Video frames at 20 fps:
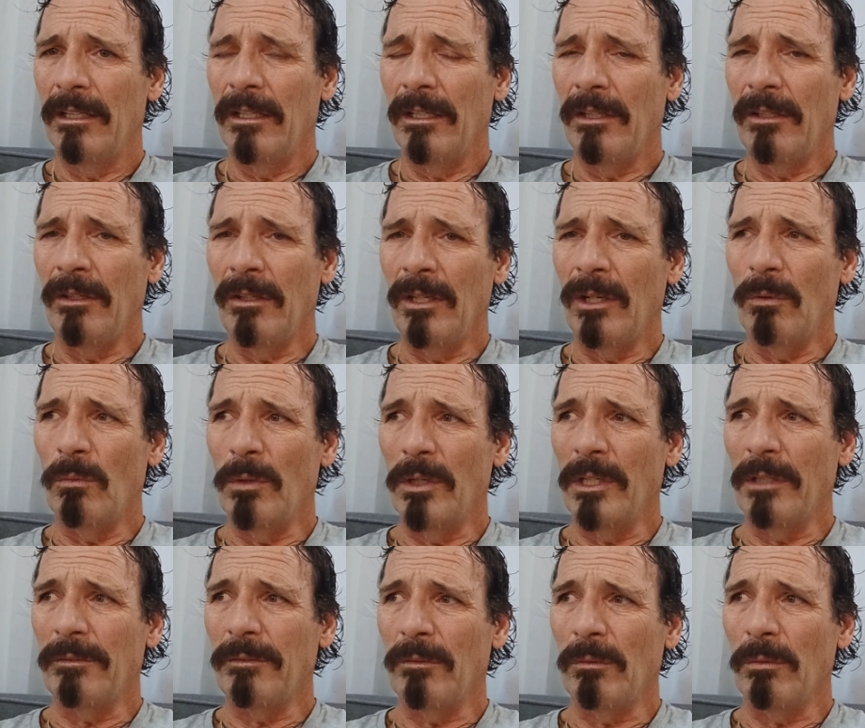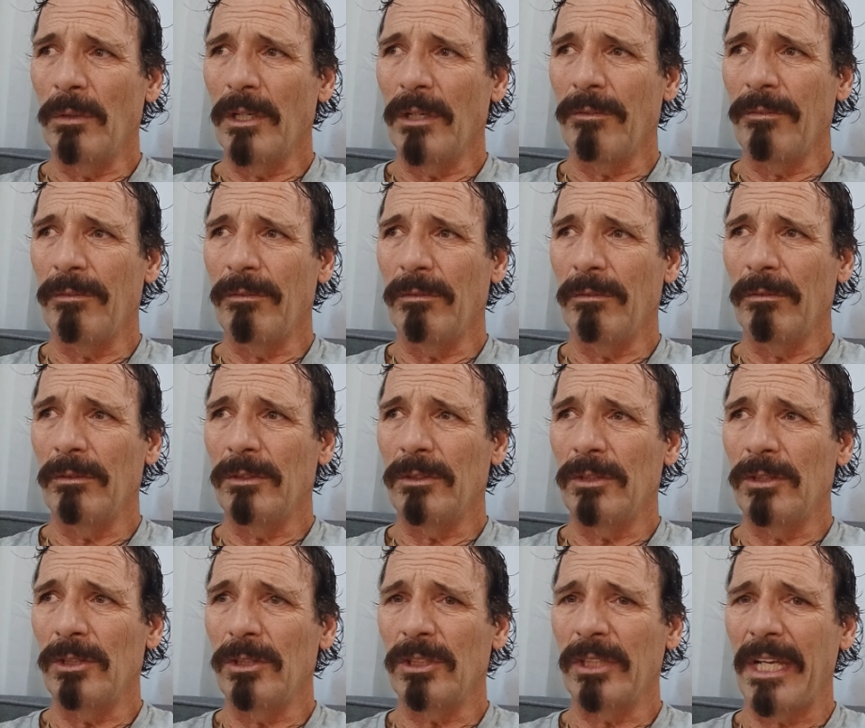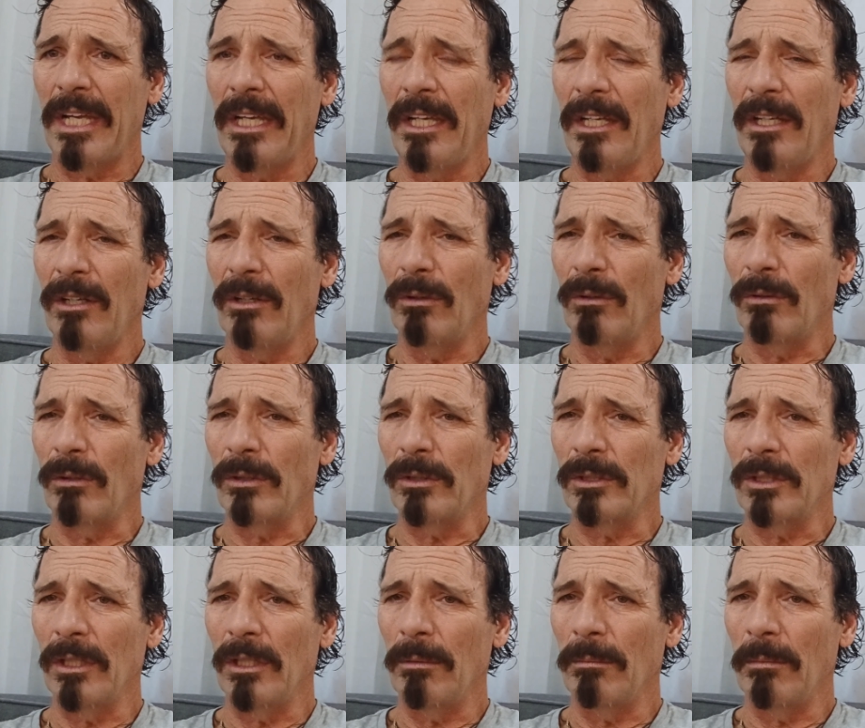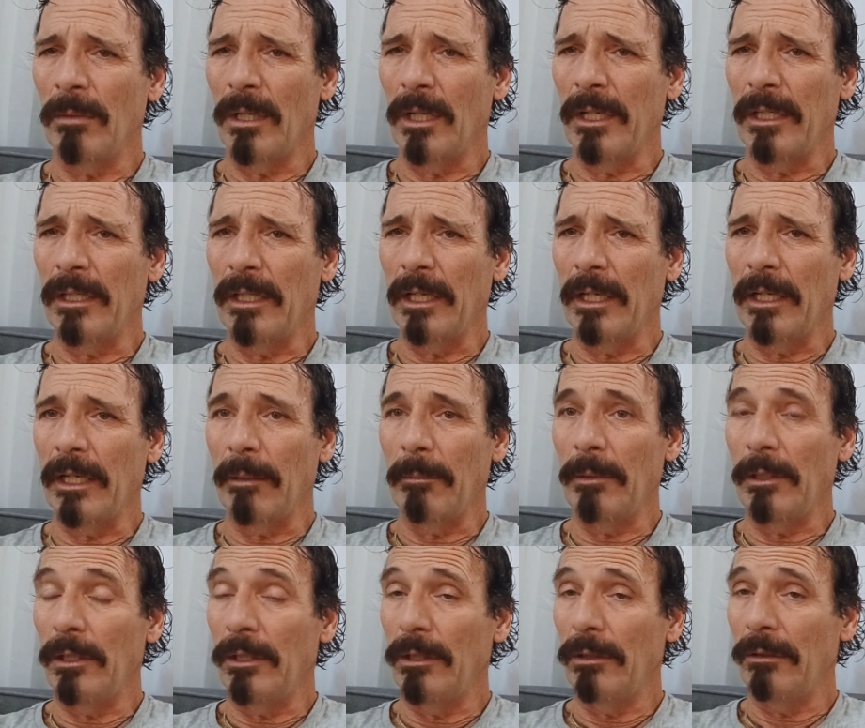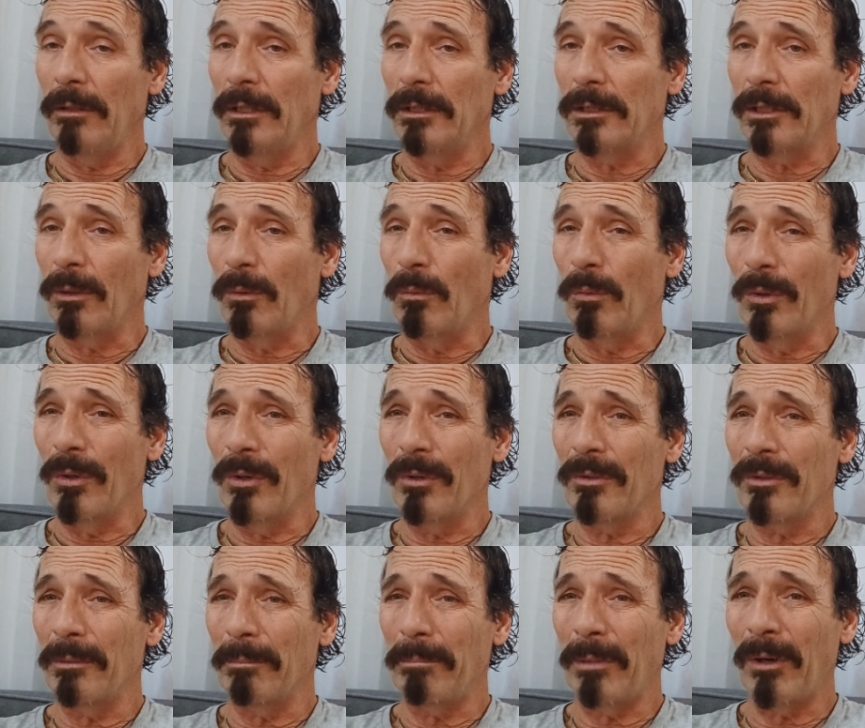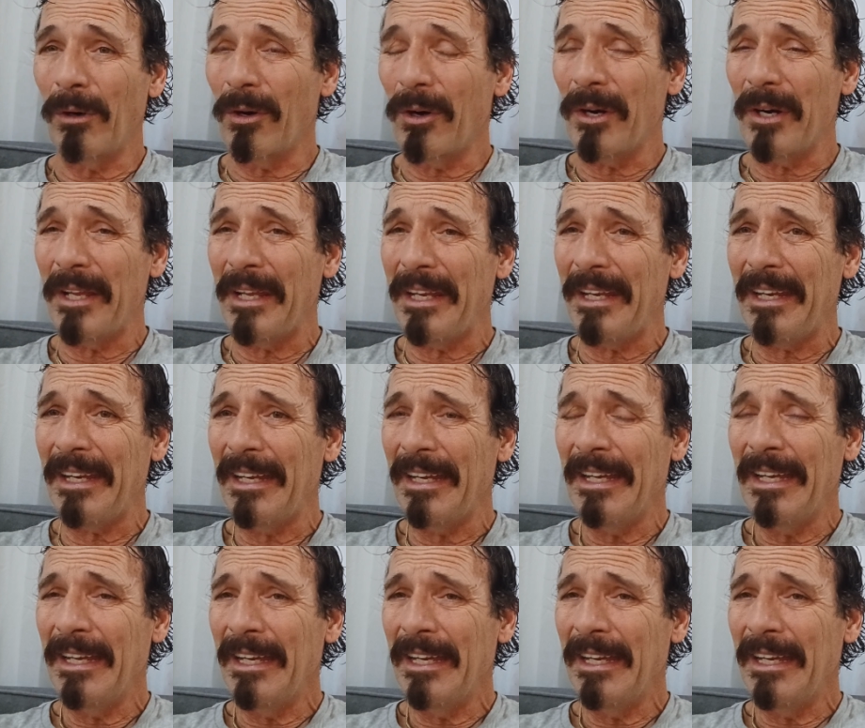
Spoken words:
What if she's killed or something like that? Dude, is it worth the party?